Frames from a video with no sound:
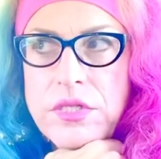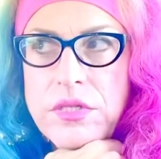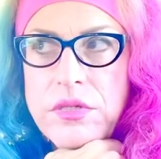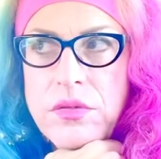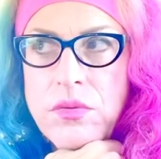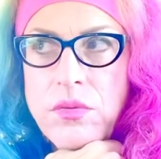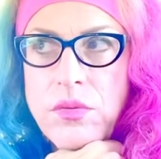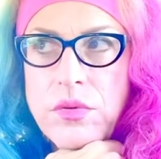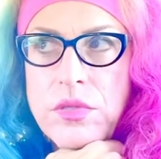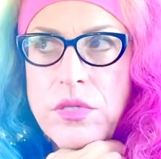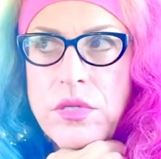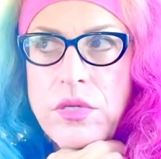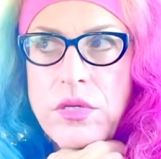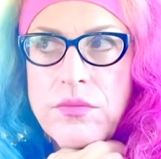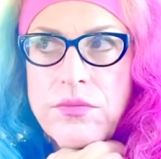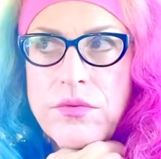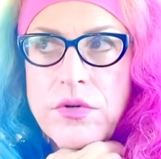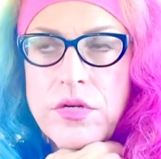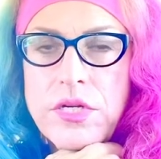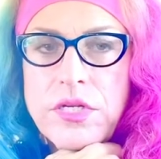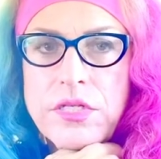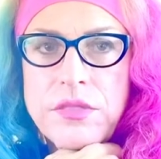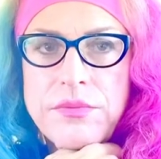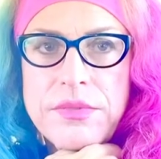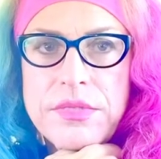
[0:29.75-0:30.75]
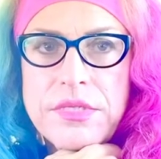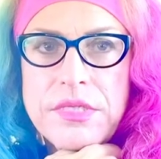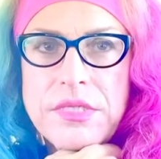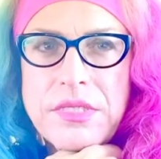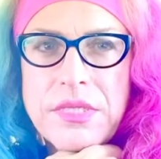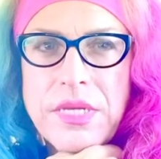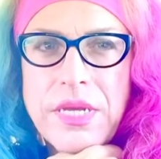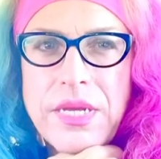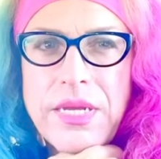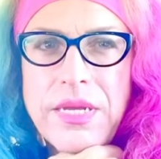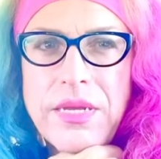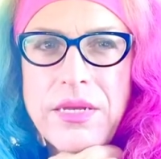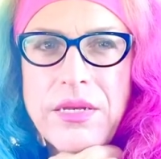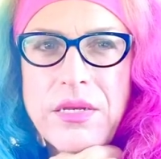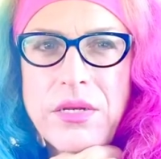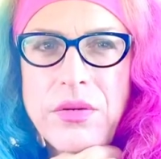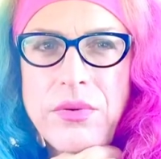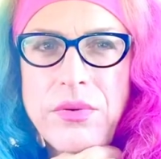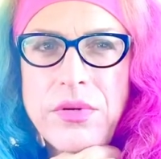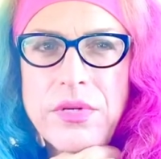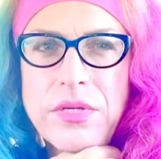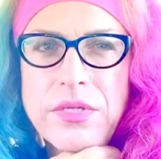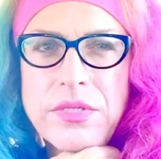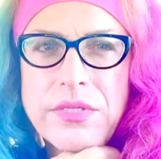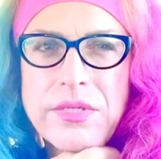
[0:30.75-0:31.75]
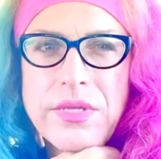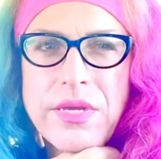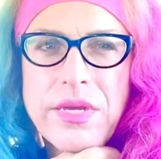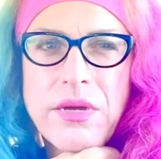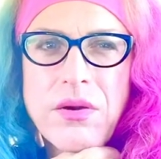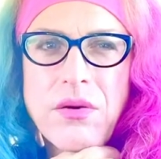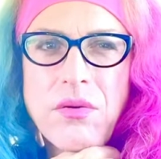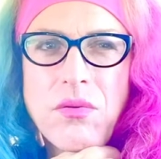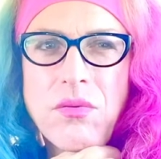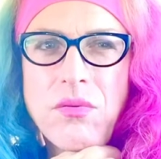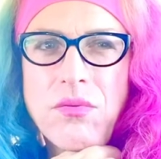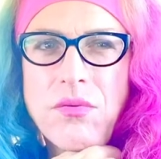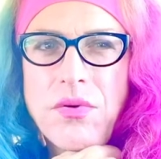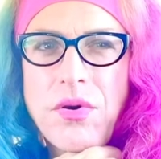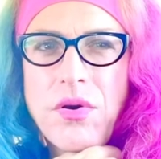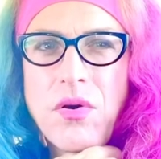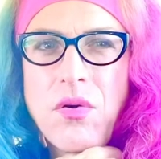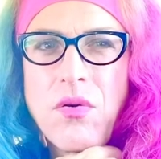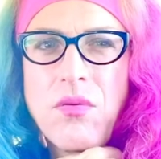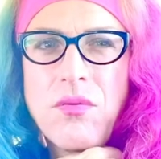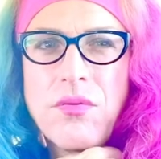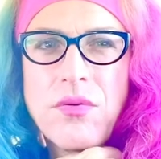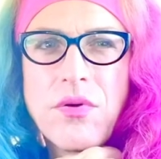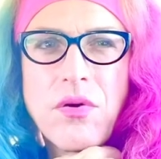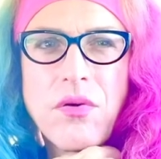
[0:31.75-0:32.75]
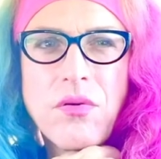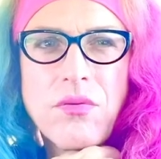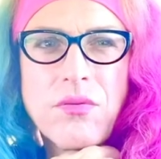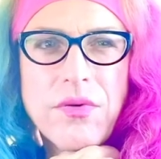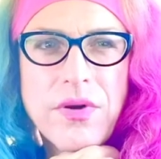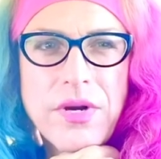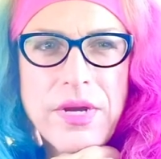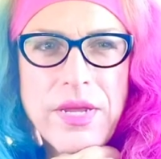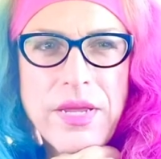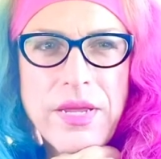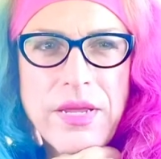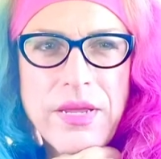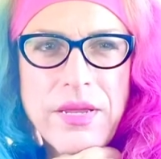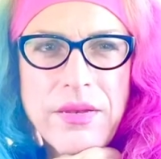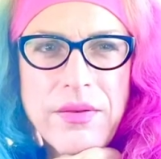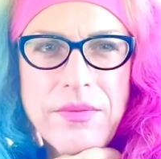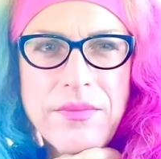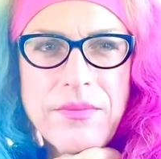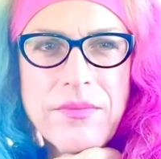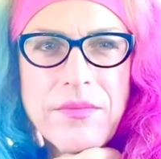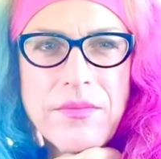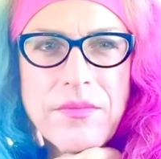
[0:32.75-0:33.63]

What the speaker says: what the universe has been saying to us like over and over and over again,